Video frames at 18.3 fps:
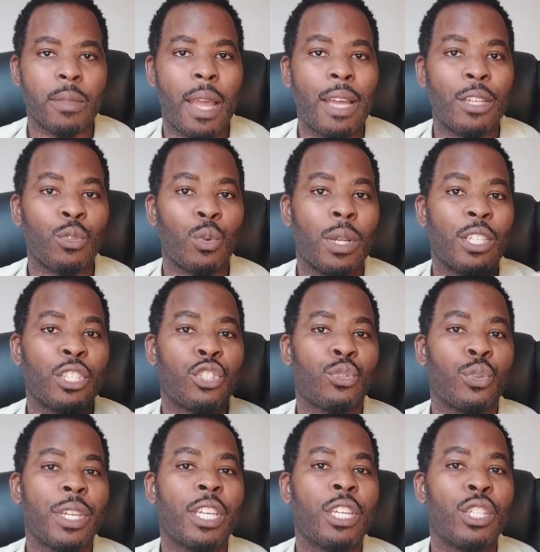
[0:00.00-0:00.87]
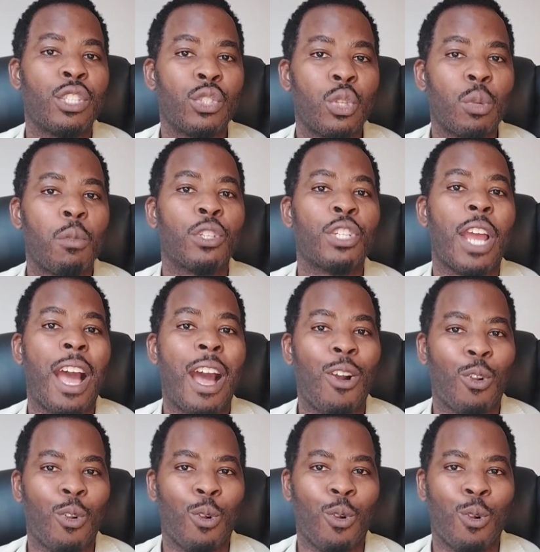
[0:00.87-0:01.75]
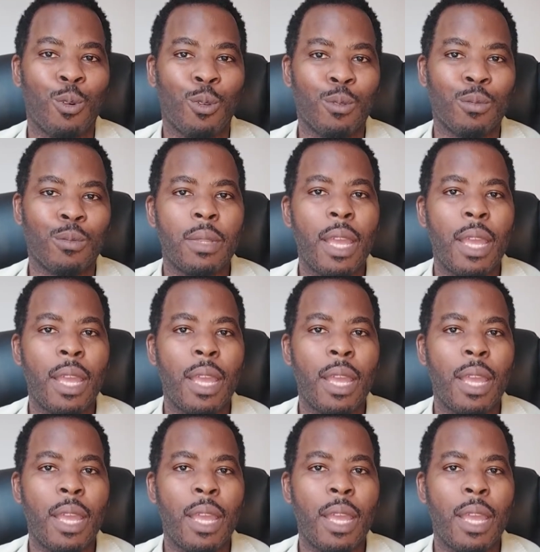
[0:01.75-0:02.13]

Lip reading: as well as drinking too much alcohol.